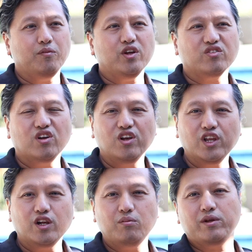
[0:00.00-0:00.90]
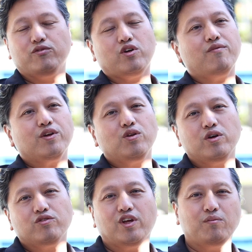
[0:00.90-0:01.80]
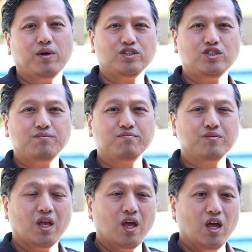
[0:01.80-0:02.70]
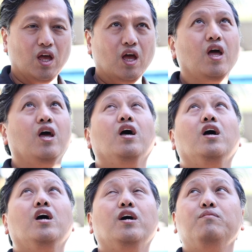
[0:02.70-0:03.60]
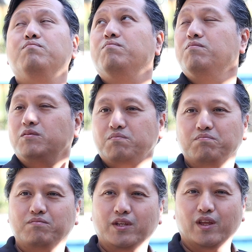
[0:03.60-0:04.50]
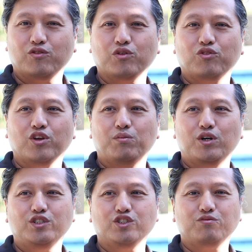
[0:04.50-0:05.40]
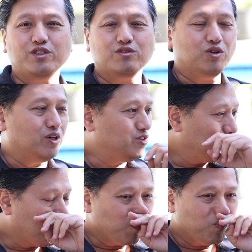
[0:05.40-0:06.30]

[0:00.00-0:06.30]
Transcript: There's a little bit of traffic noise, not much. As you can see, a bird just made some noise.